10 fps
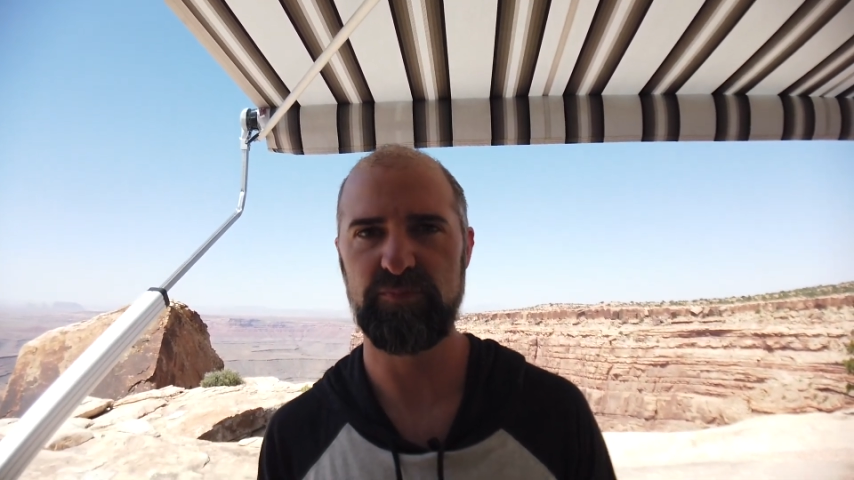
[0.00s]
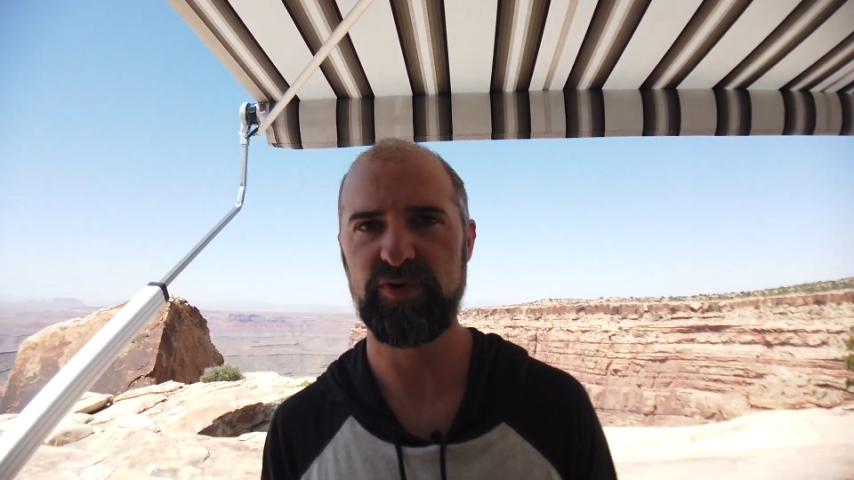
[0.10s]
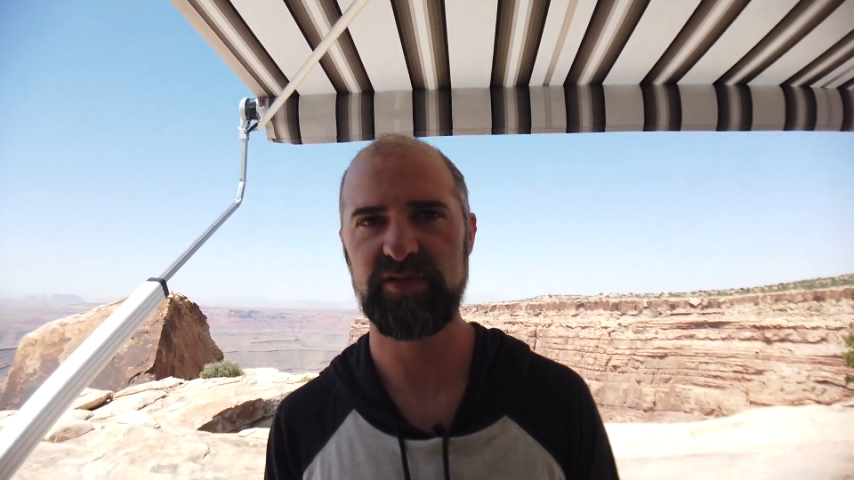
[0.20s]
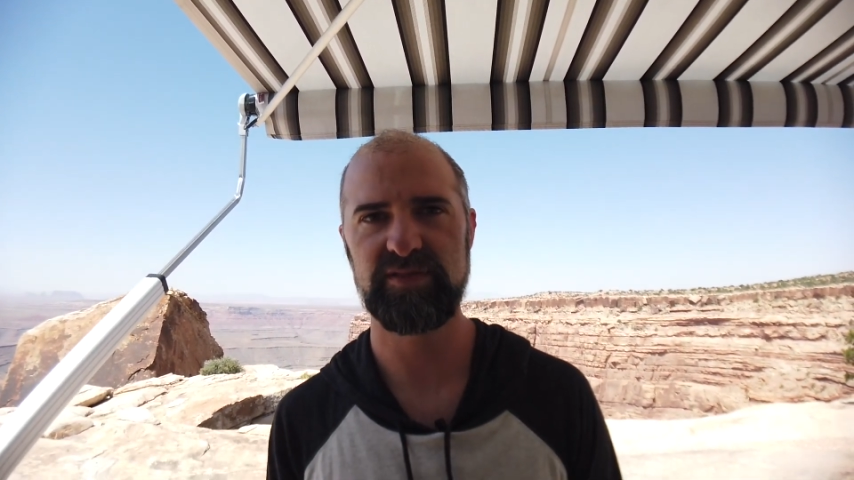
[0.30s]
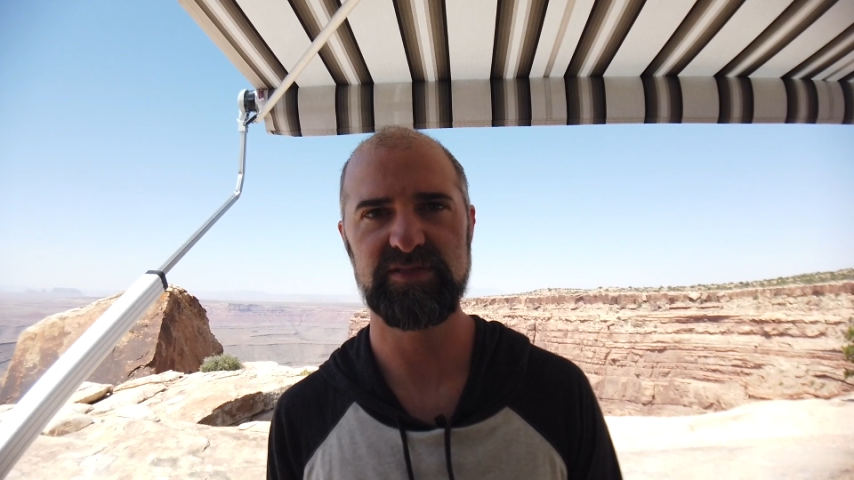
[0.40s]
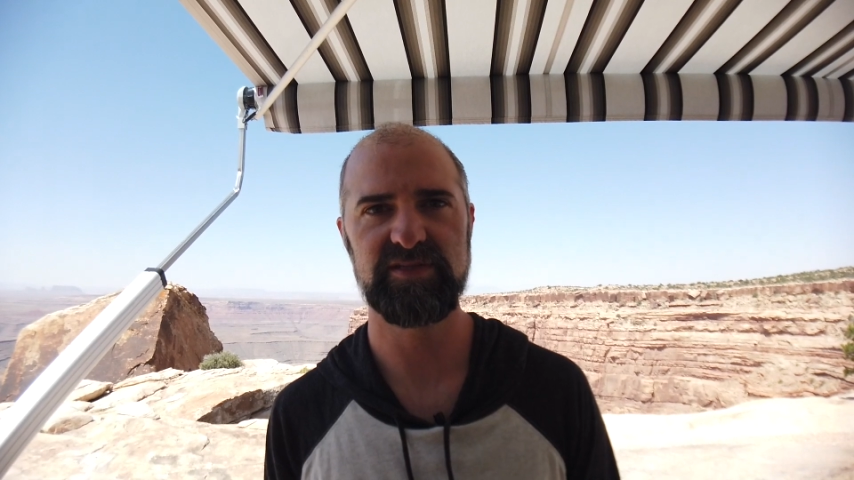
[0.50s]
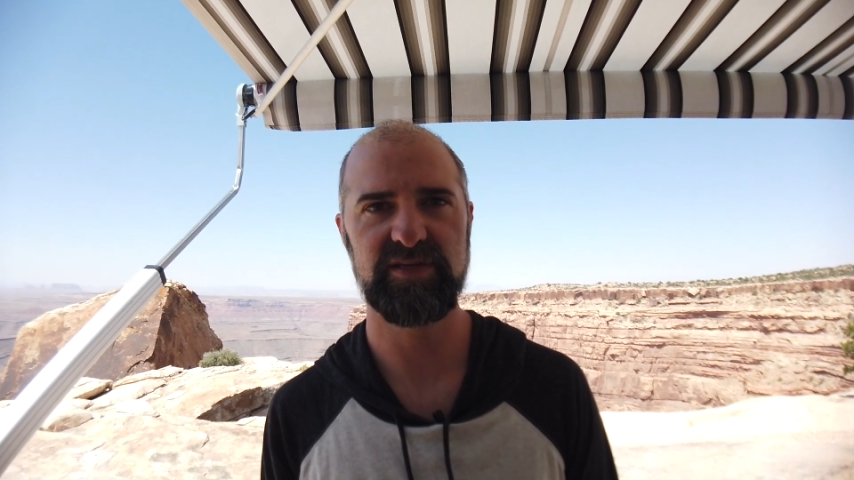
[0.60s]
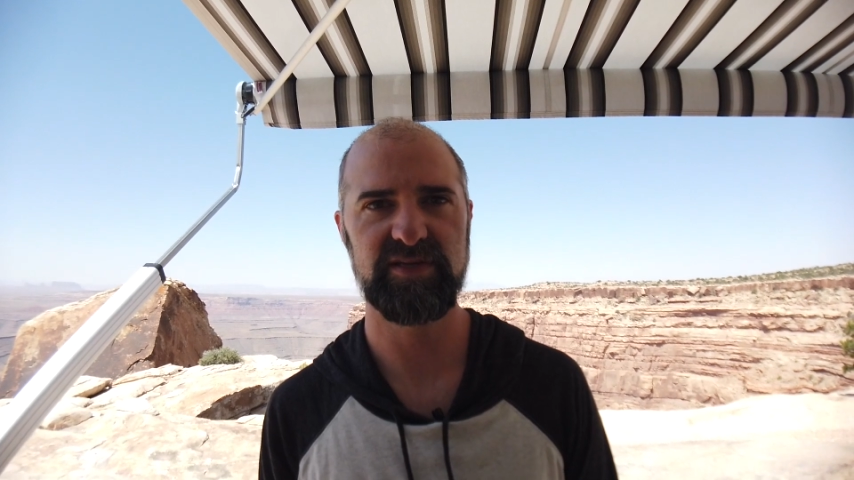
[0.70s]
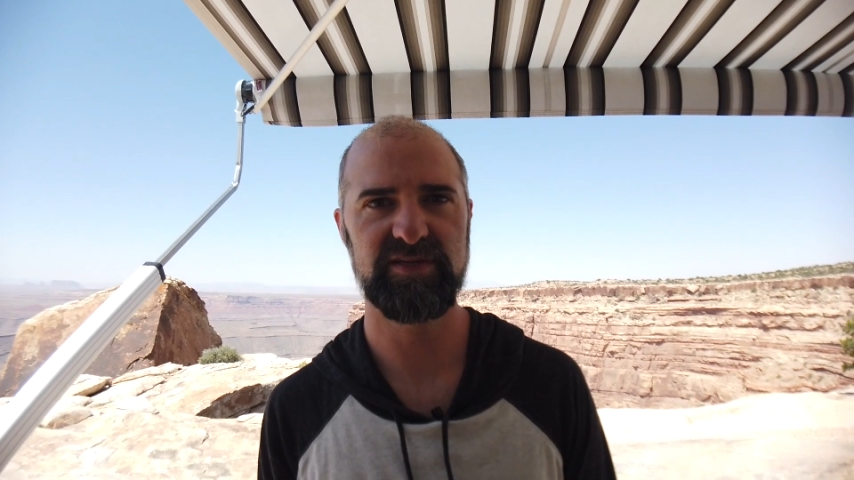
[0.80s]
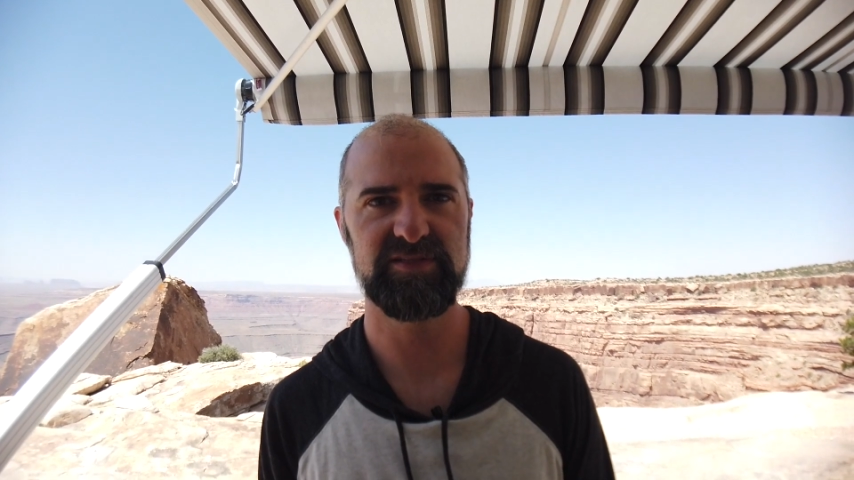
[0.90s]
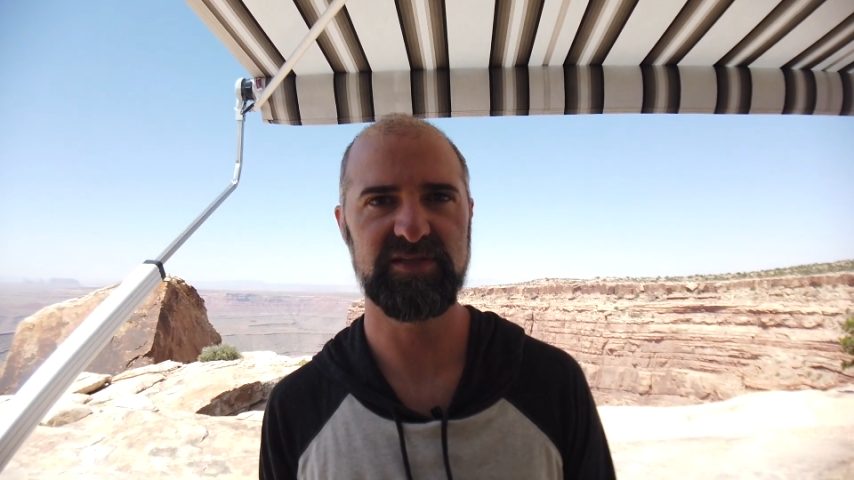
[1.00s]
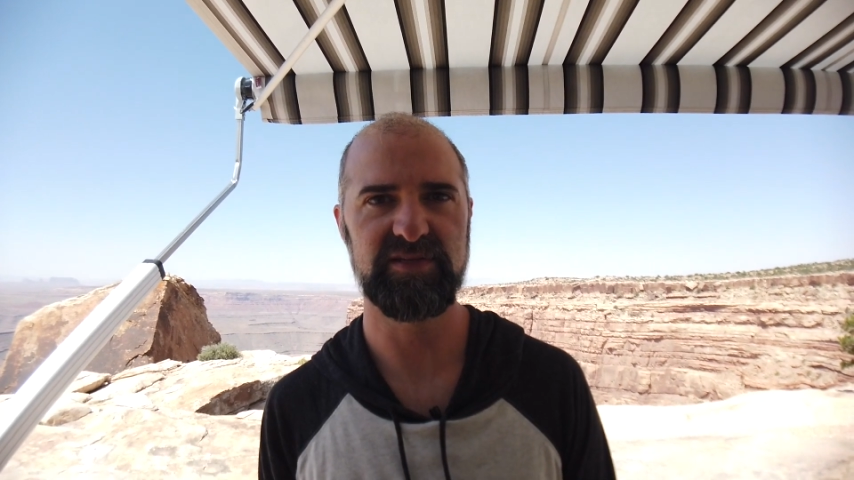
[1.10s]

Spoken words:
and bright this thing is.